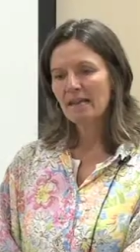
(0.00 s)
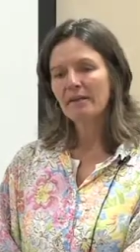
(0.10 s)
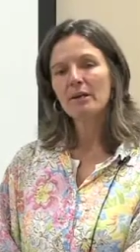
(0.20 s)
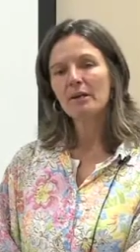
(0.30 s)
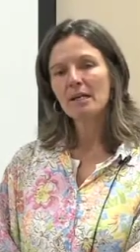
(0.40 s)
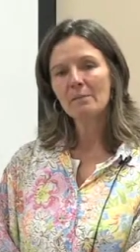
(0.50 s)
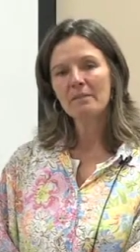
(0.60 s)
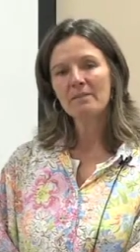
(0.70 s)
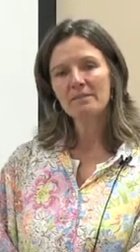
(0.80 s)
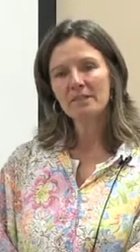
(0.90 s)
There are a number
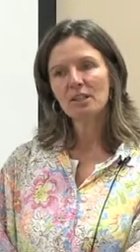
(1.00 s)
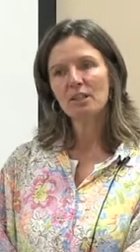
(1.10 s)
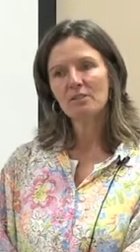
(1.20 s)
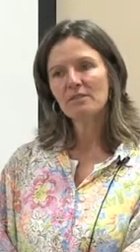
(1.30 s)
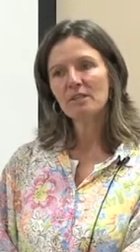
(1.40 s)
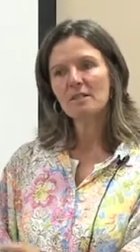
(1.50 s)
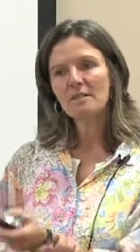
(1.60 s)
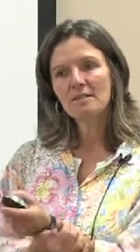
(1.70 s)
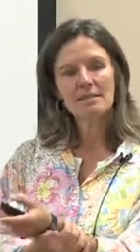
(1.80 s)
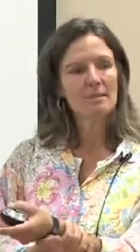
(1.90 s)
of different cultivars.
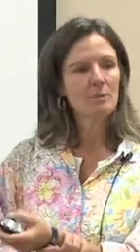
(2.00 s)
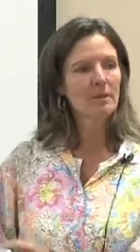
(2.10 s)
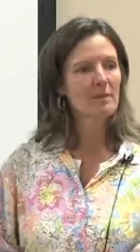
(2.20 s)
This is one